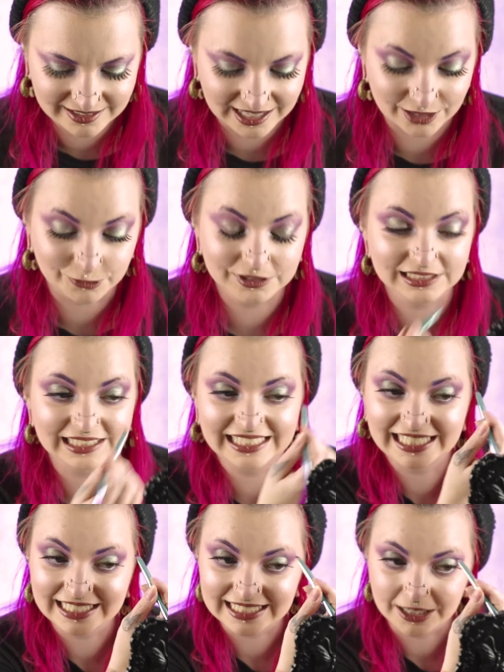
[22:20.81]
I will
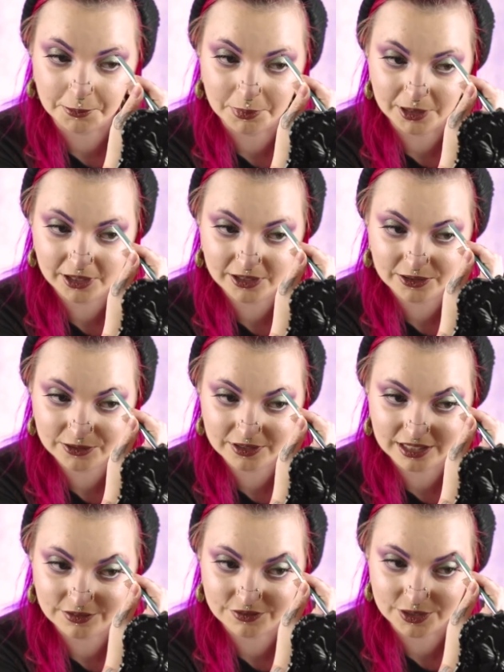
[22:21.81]
link it down below if